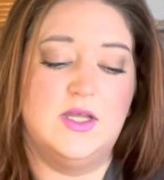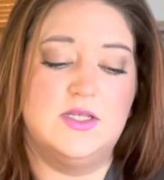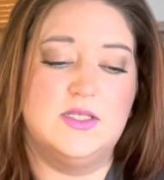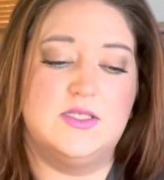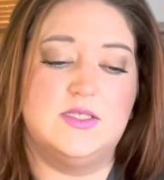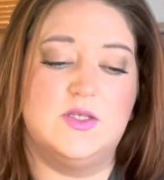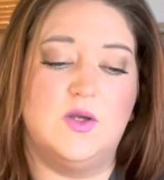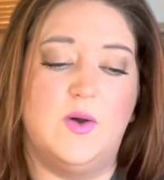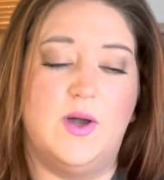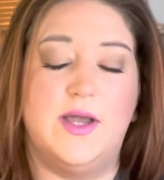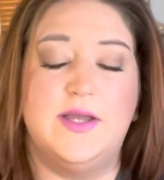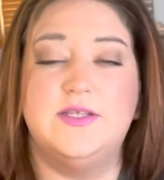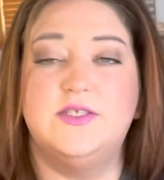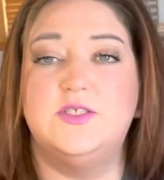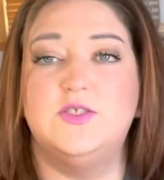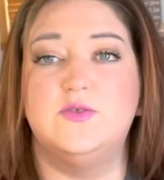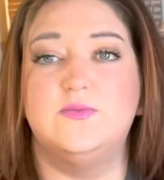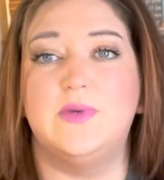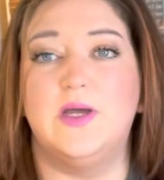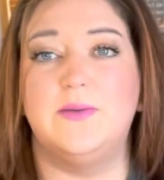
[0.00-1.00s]
So I
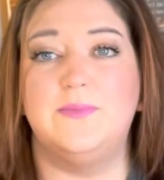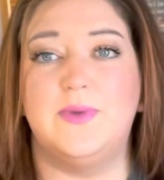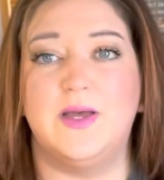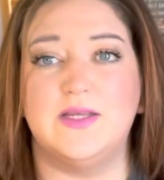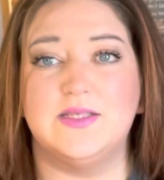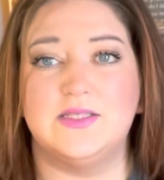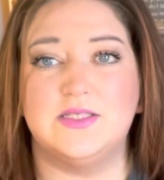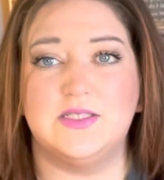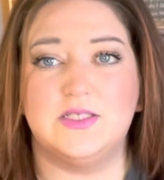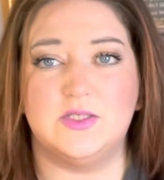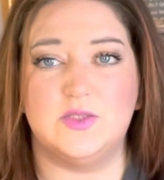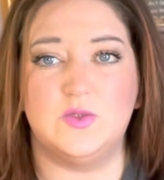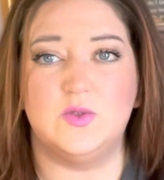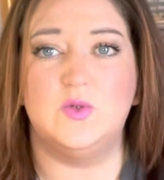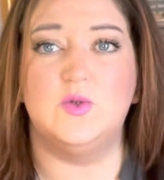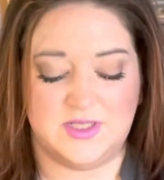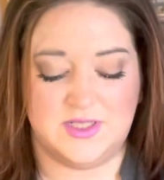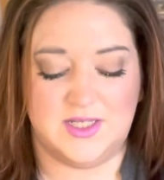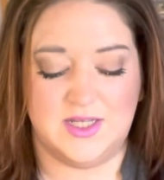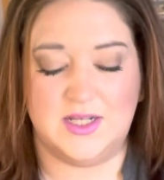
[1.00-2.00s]
do my best to
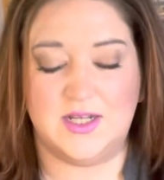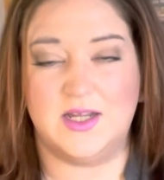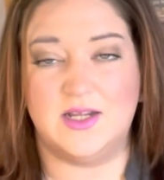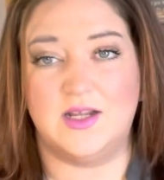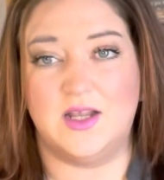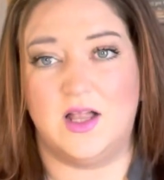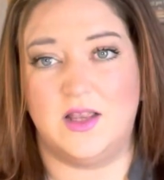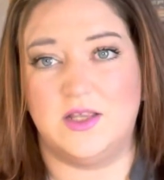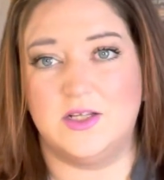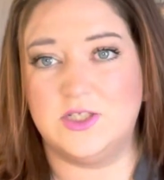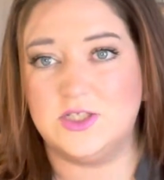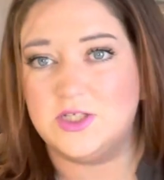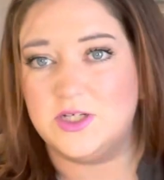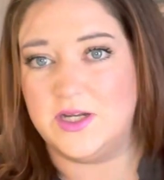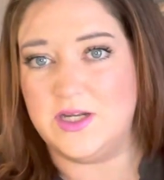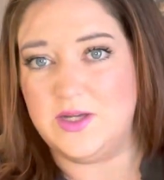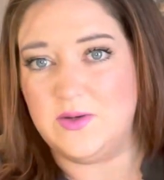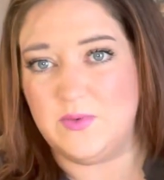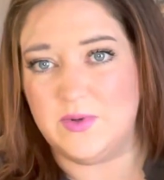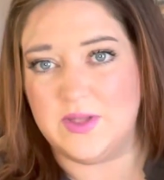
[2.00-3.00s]
get a knowledge
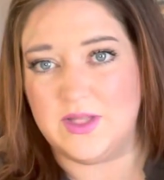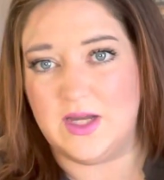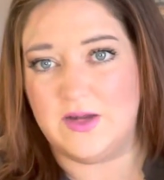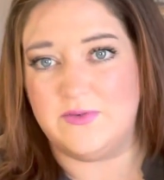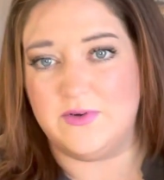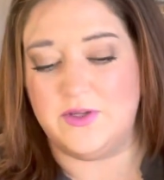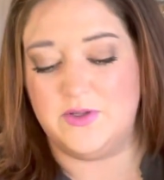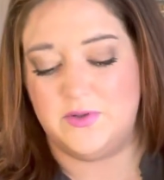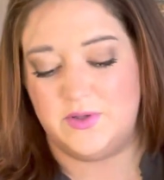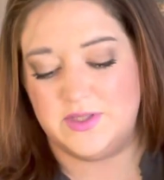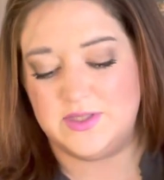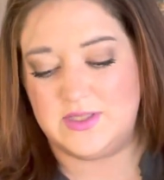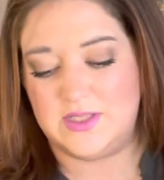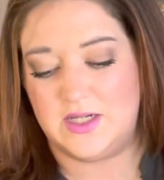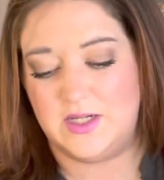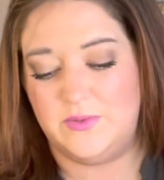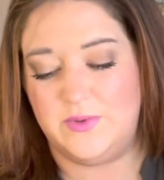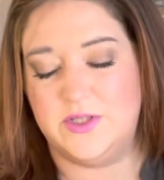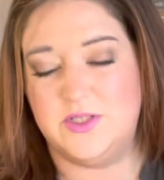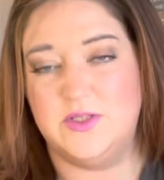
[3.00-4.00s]
crate with every unit
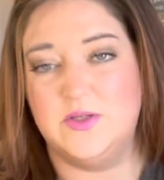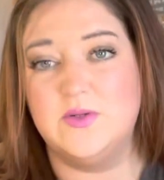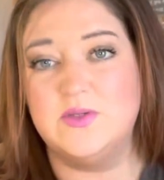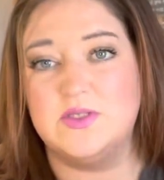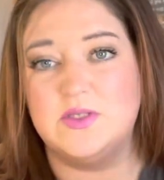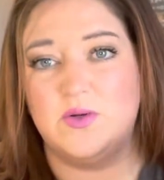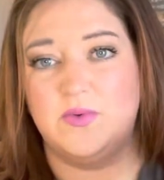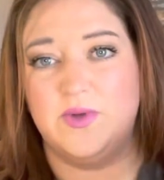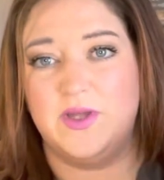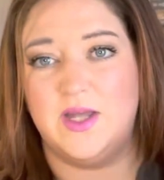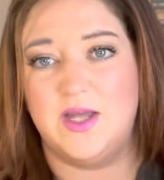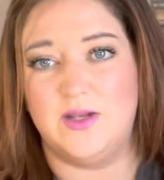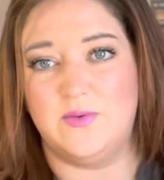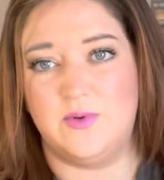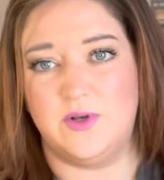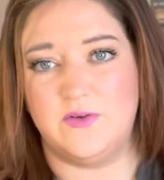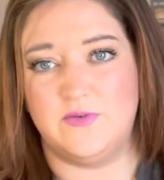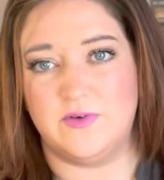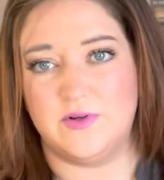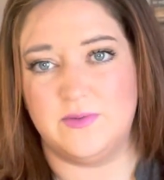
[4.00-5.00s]
study we do. So we had
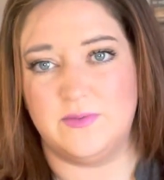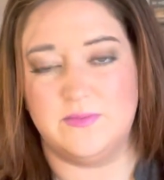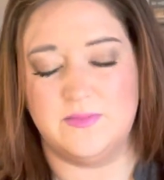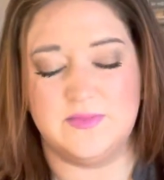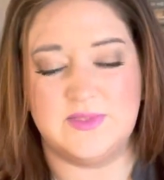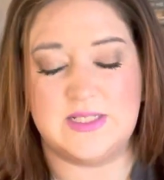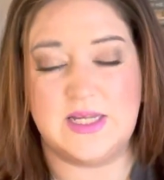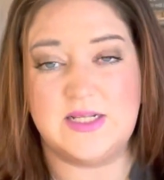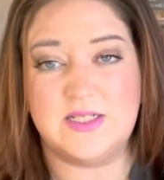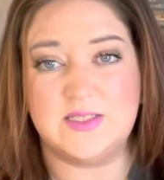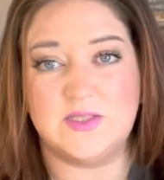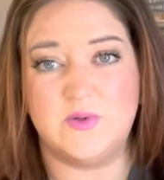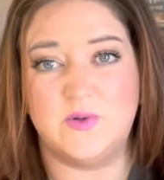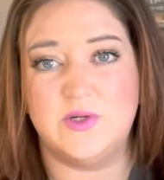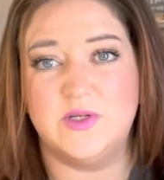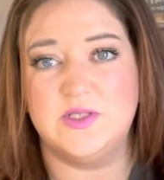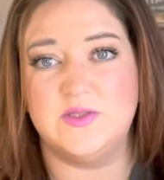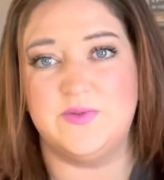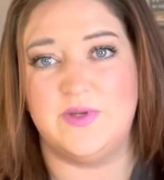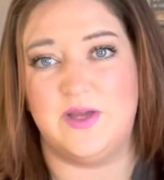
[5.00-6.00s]
one for
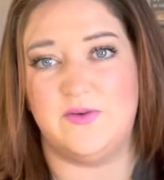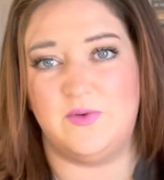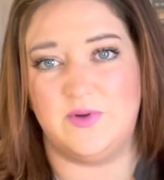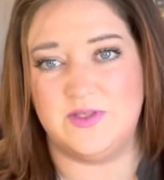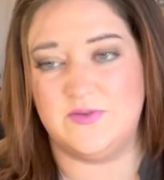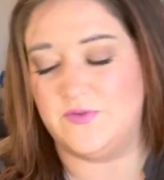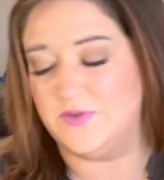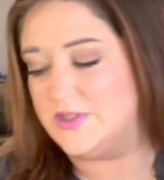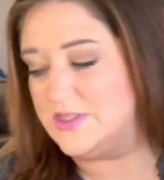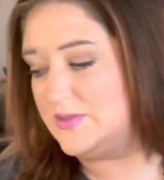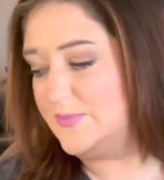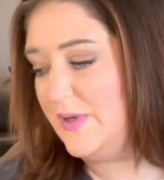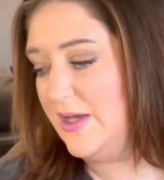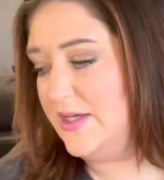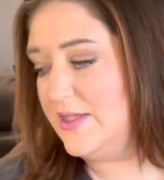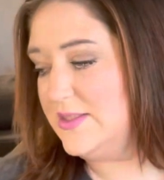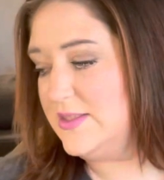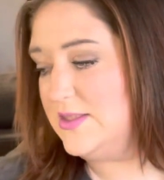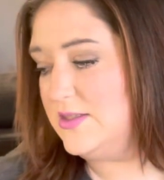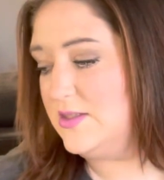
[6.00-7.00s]
dinosaurs, we have one for
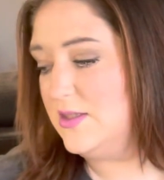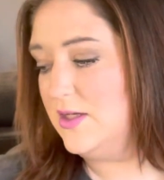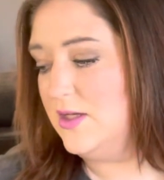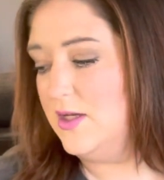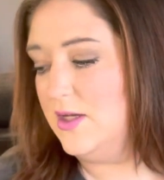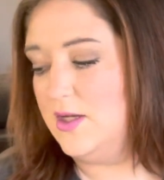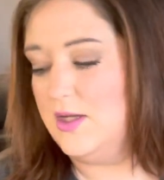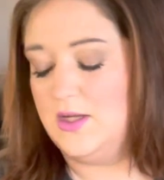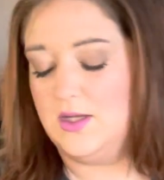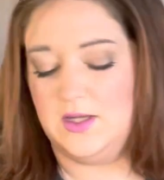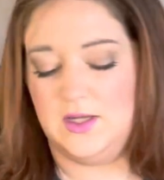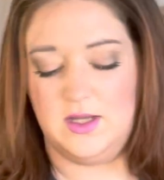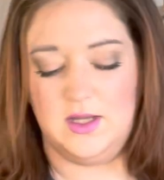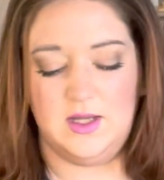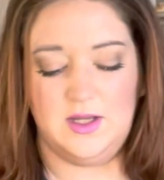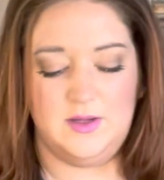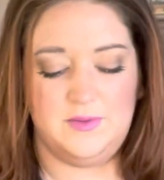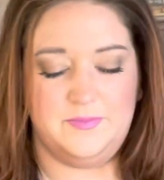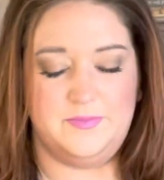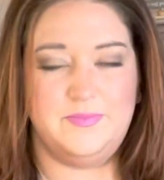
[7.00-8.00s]
space.
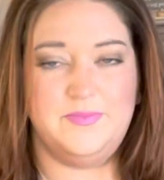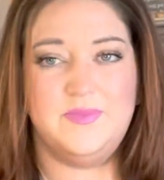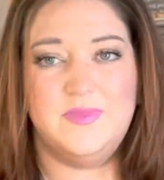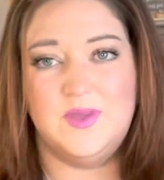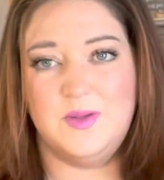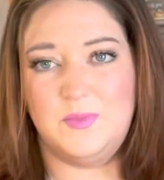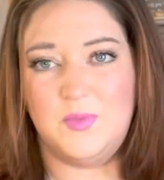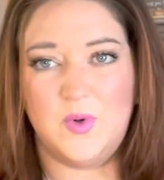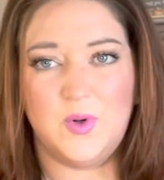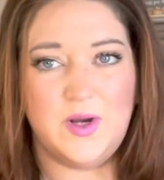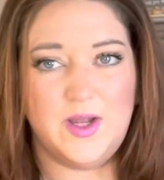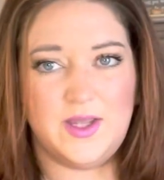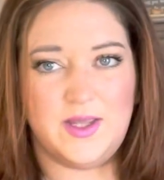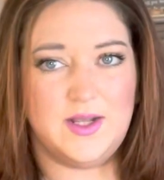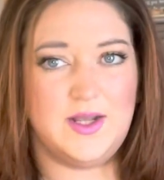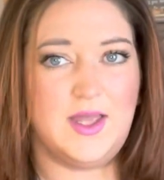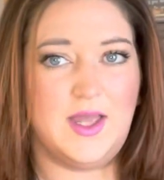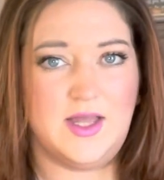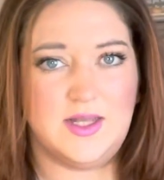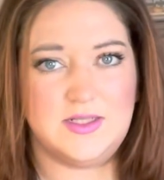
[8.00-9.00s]
Um, the more I
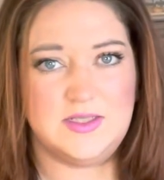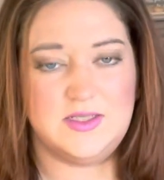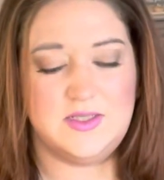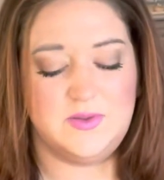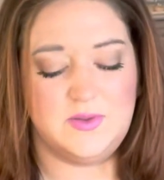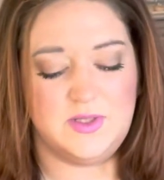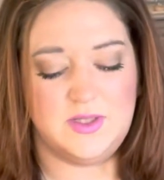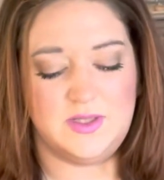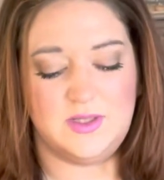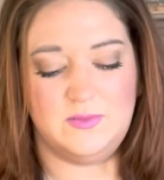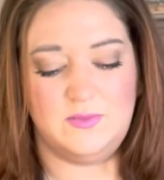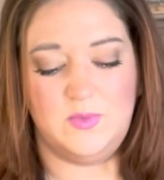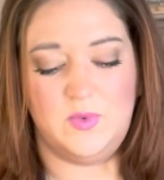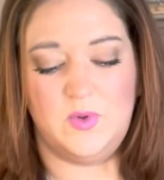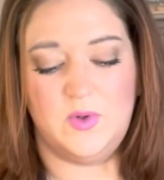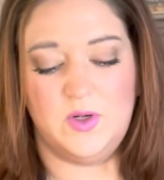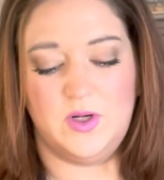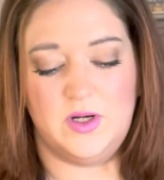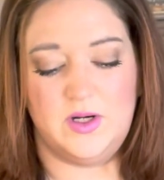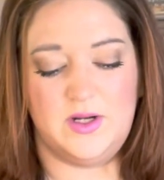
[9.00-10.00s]
can add to it, the
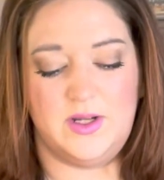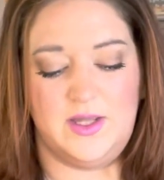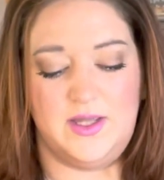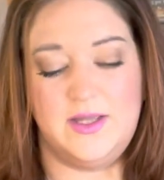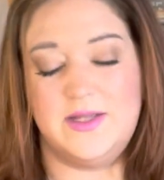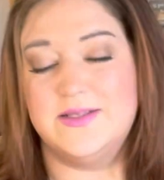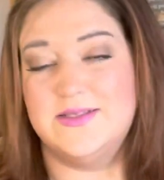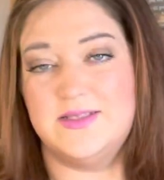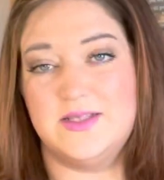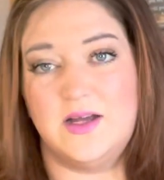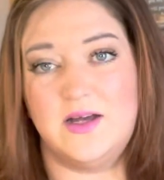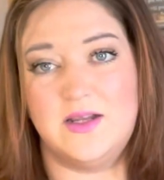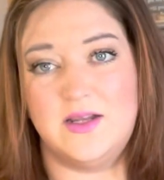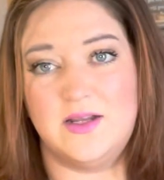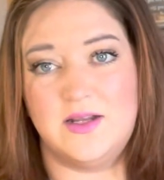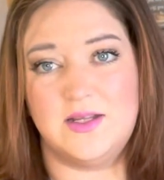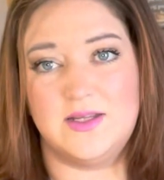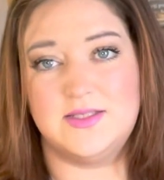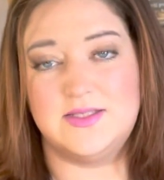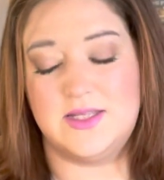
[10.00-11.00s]
more hands-on
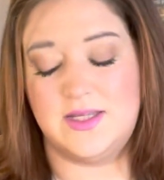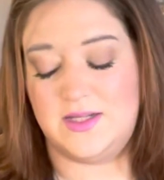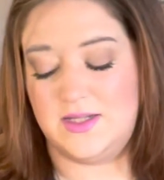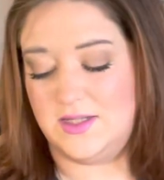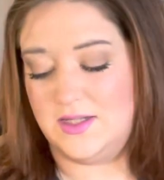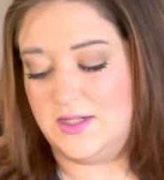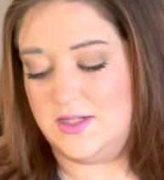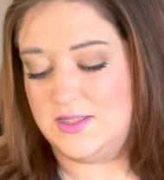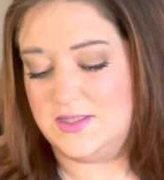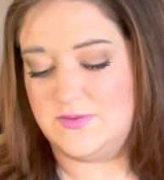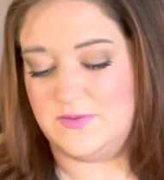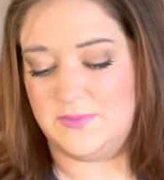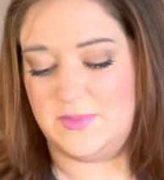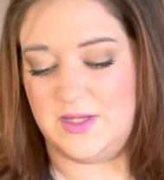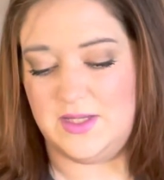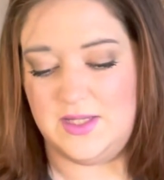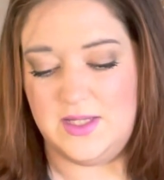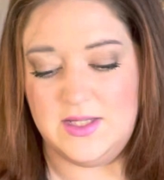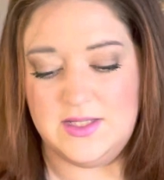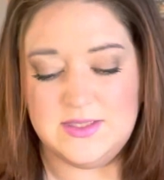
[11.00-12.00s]
and exciting it is for my
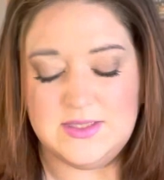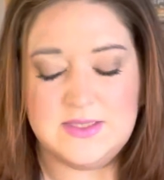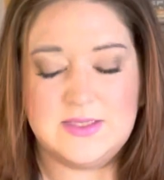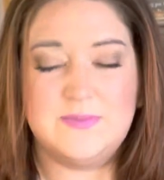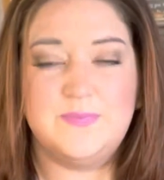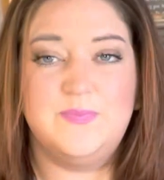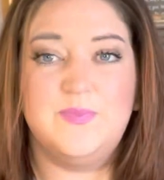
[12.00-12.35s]
kids